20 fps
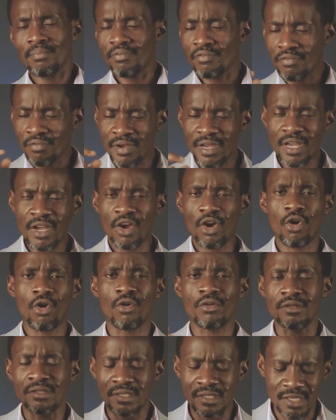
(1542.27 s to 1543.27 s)
Pray
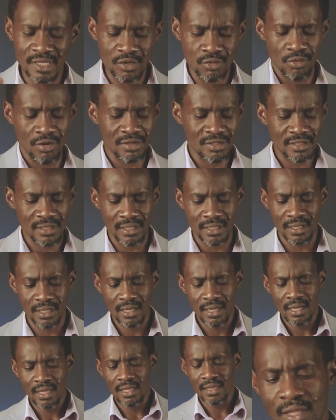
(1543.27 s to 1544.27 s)
continuously.
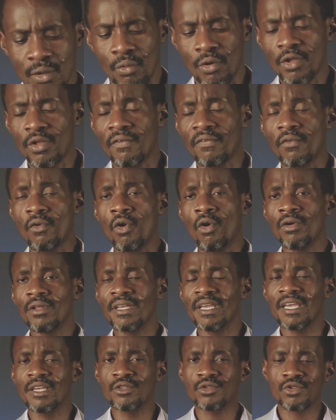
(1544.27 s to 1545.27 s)
The word of God
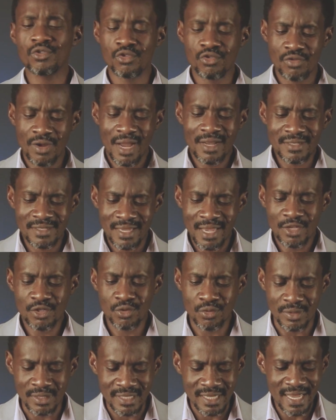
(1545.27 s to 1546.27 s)
instructs
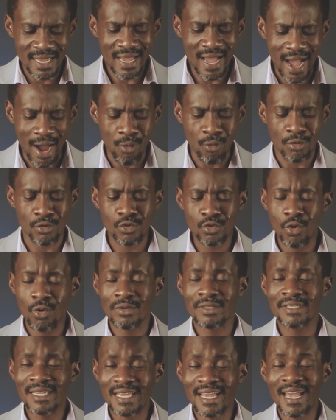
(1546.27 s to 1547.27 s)
us to take our
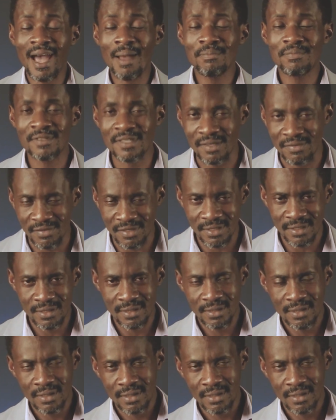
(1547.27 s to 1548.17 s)
thought captives.